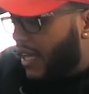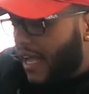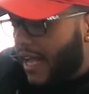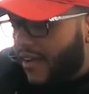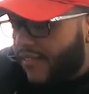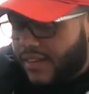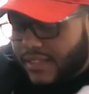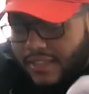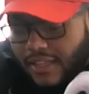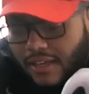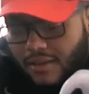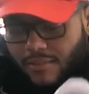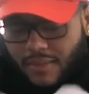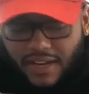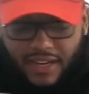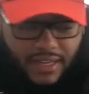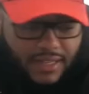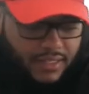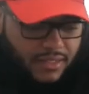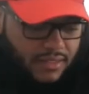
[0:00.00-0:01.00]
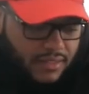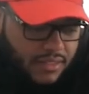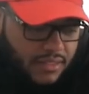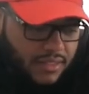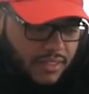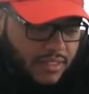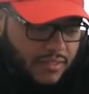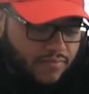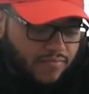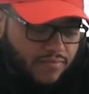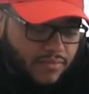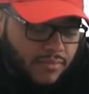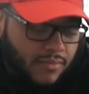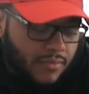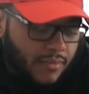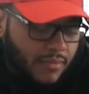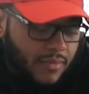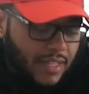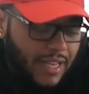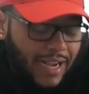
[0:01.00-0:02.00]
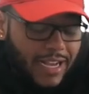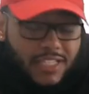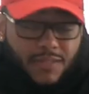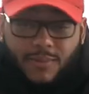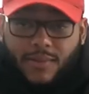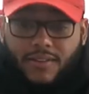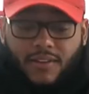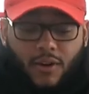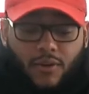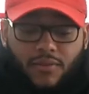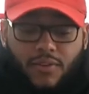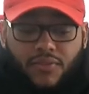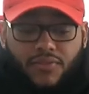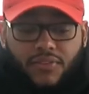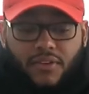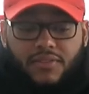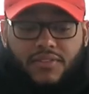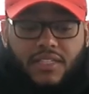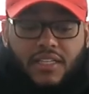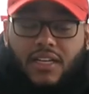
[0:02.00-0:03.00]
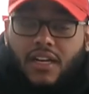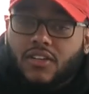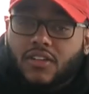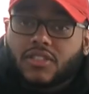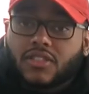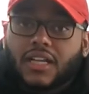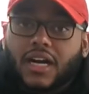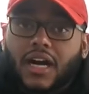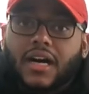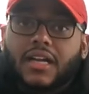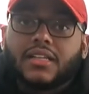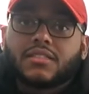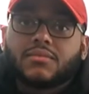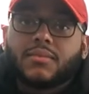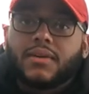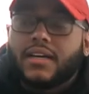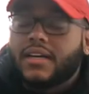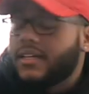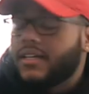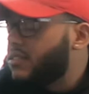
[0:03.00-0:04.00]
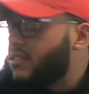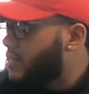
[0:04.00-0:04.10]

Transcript: are everything, man. I spent over fifteen hundred dollars, man,